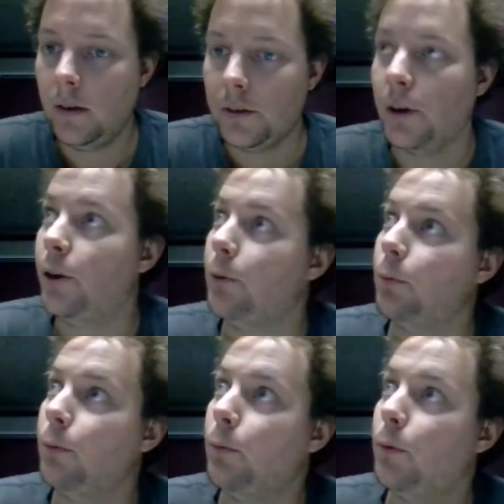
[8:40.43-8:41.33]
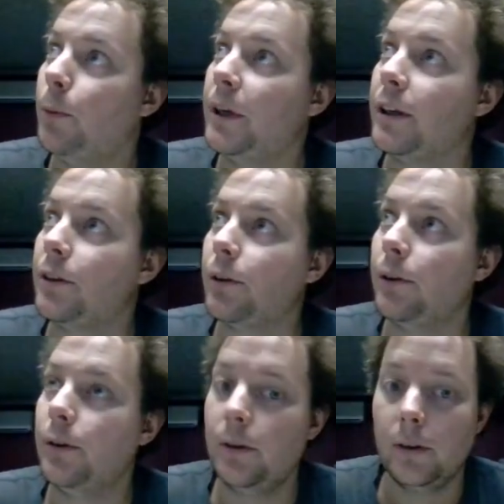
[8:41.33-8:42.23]
So what we can
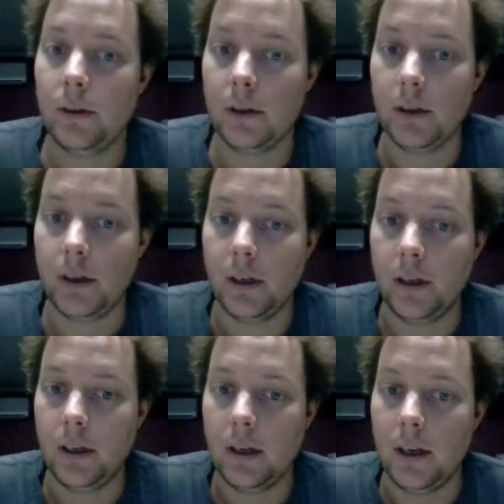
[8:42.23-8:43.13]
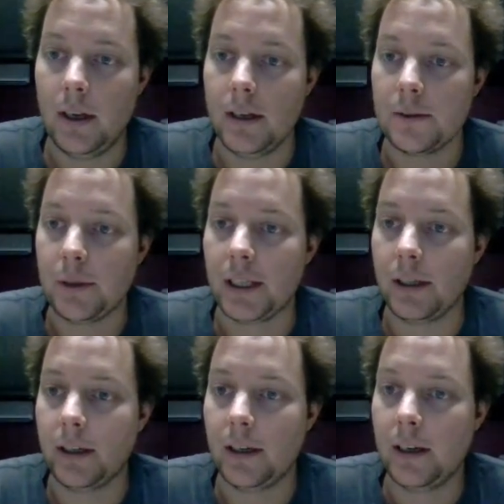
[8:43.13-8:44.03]
do is we
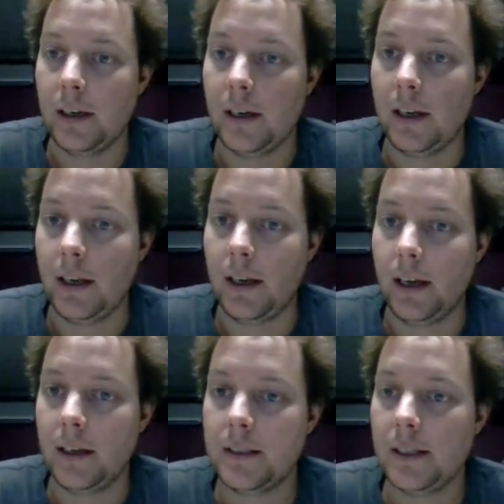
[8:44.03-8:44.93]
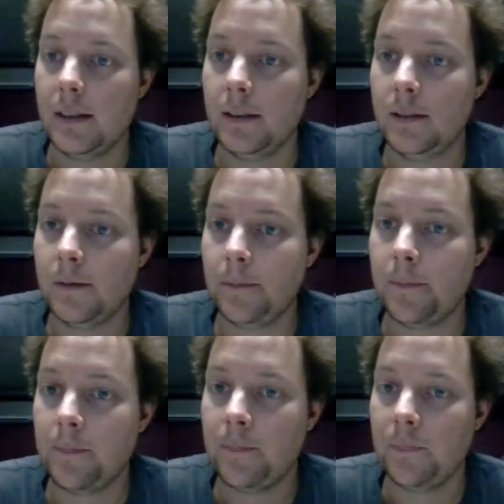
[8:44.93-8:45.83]
can enter
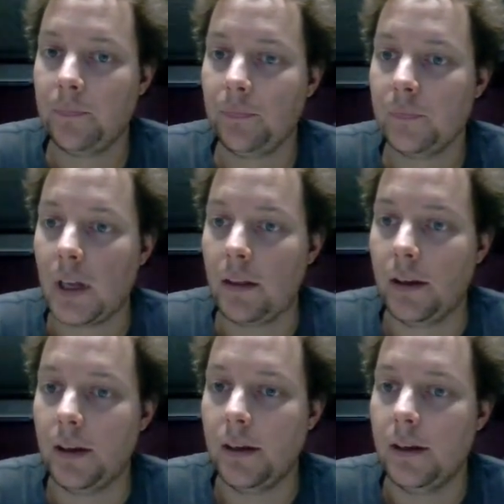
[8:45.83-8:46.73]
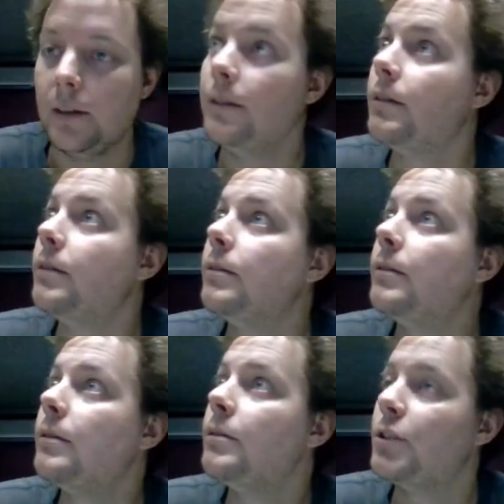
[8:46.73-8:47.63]
the
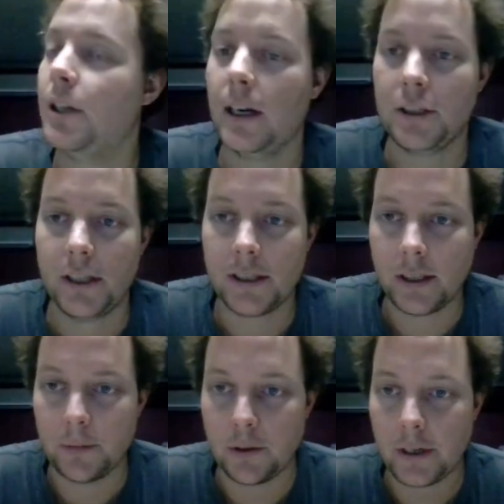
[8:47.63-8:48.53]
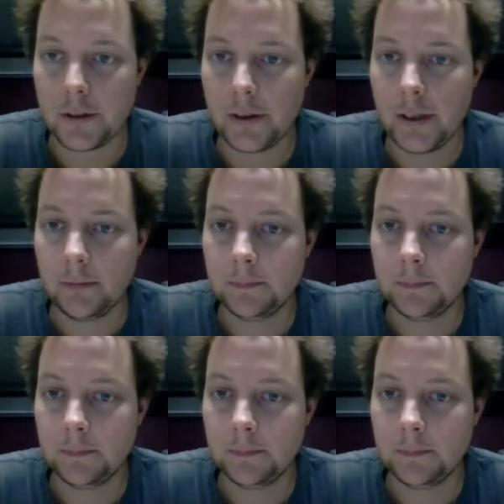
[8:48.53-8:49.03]
gr-gsm directory,